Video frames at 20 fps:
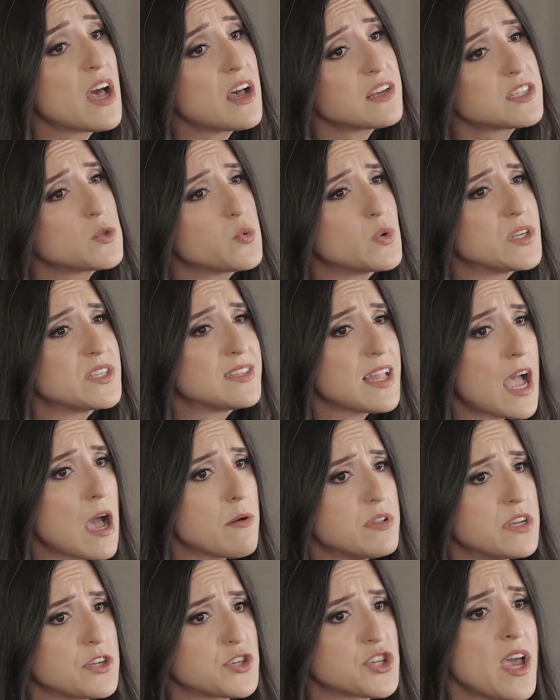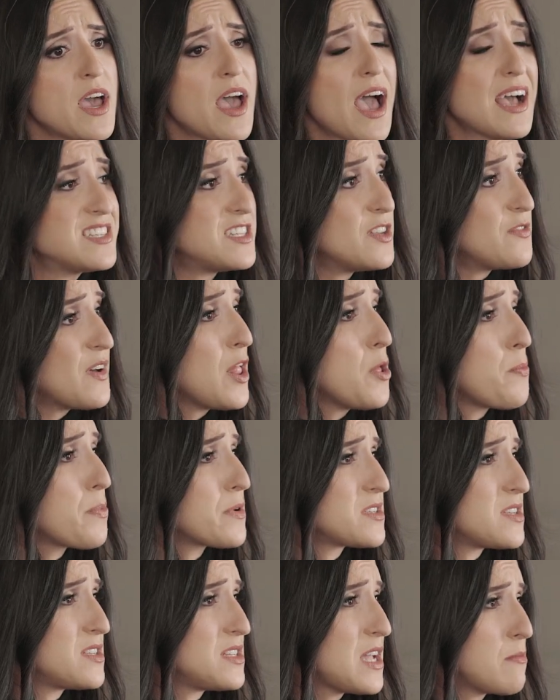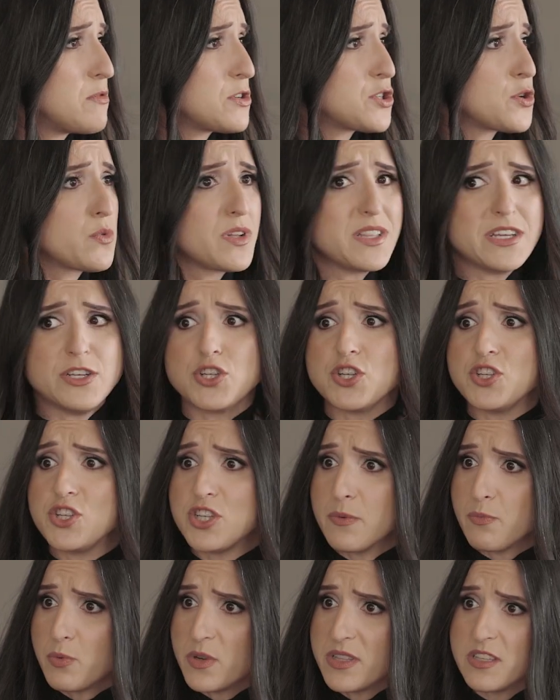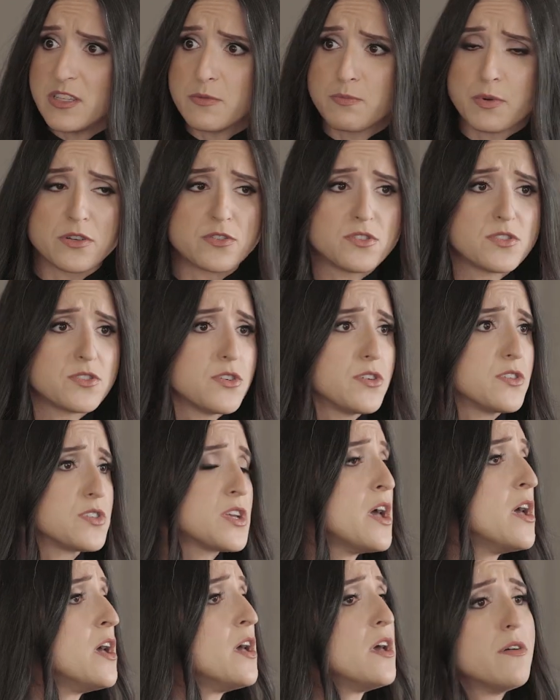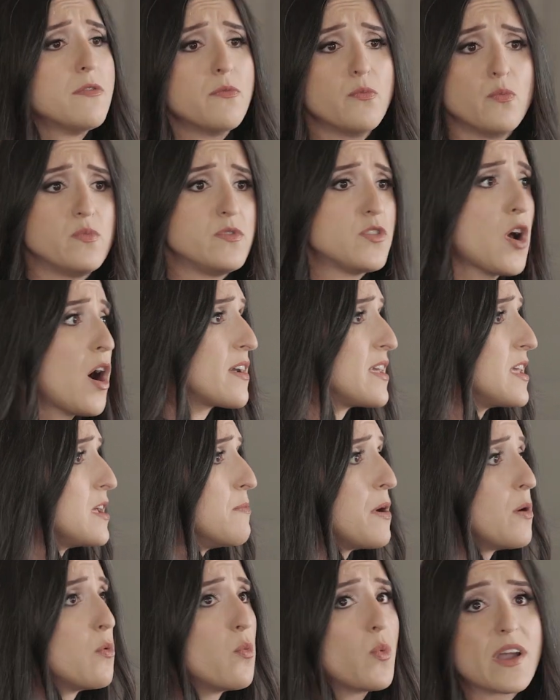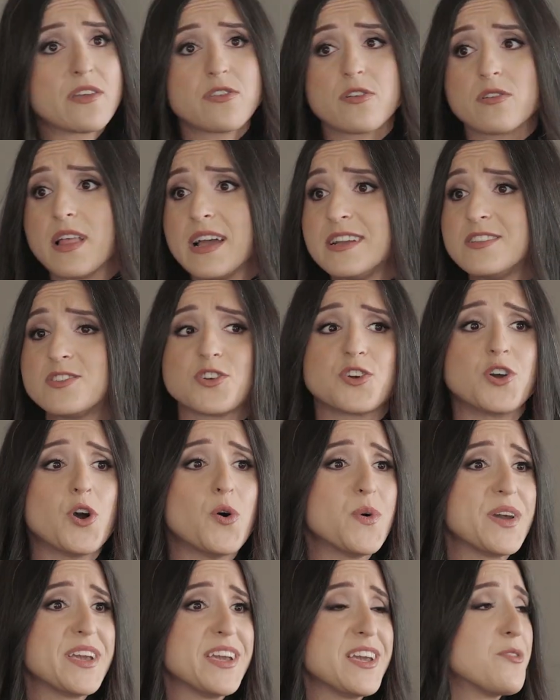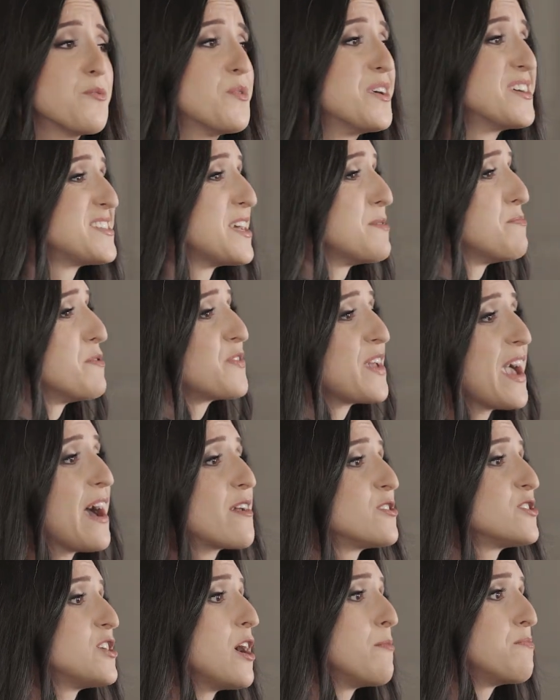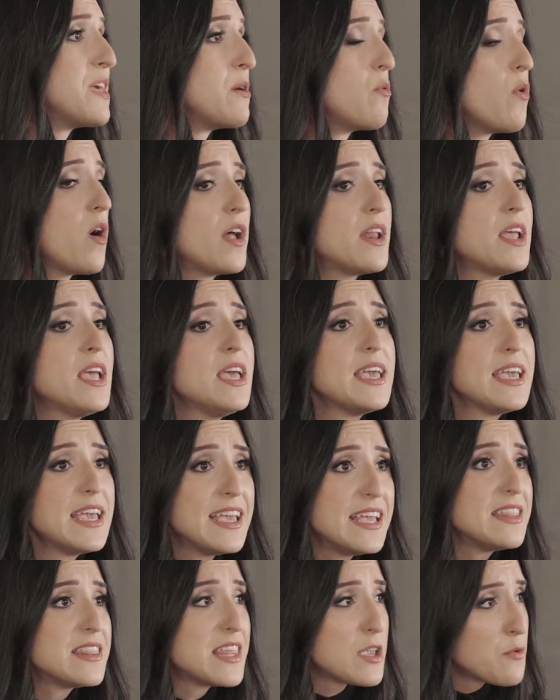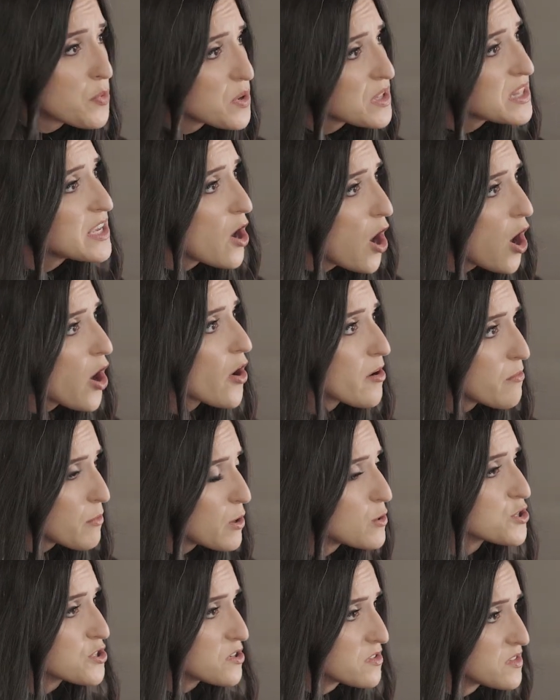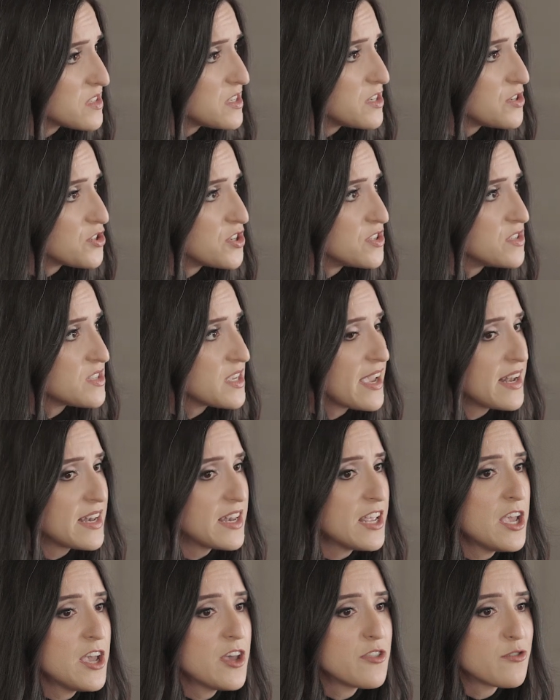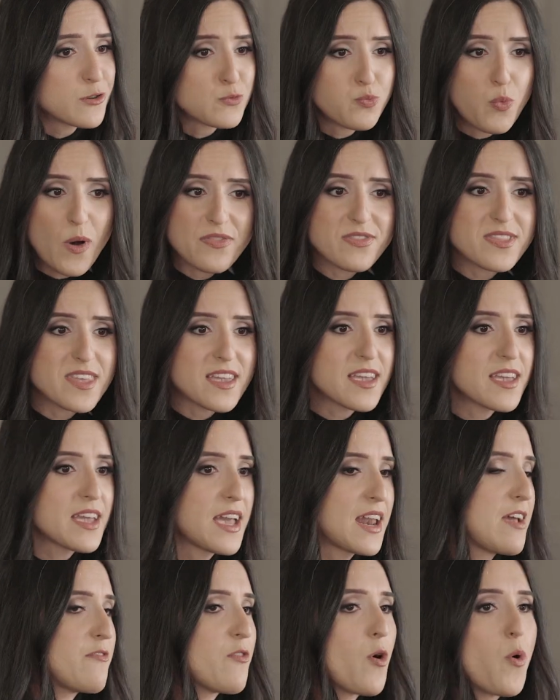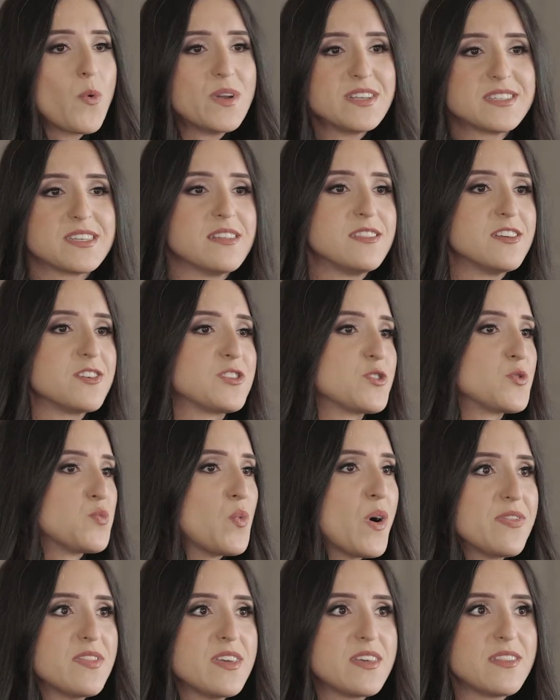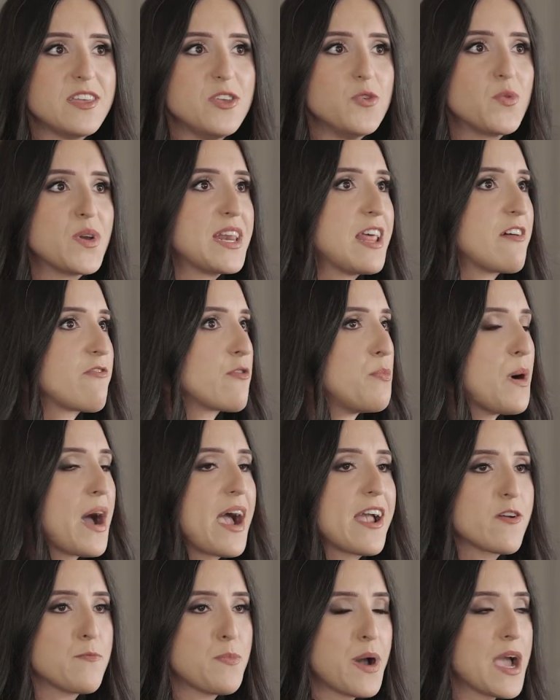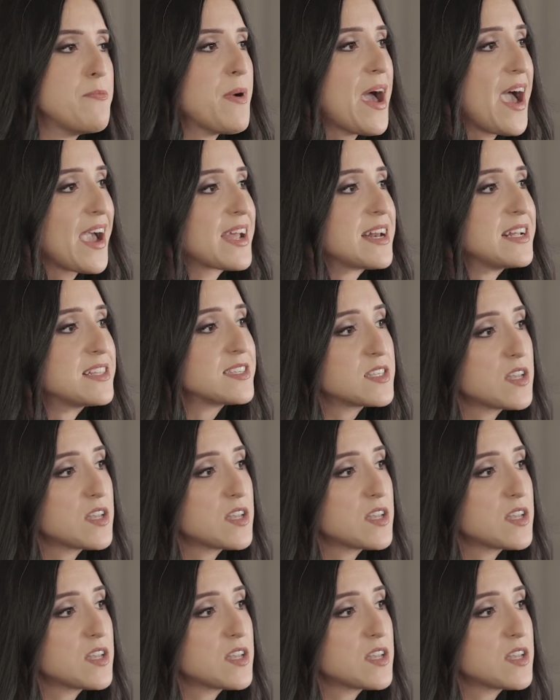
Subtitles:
us to as developers, establish a relationship with these purchasers, talking about where their lights are going, what type of countertop they want. They really are emotional decisions. And there's one thing, and I've always said this, there's one thing that you can never buy or buy back, and it's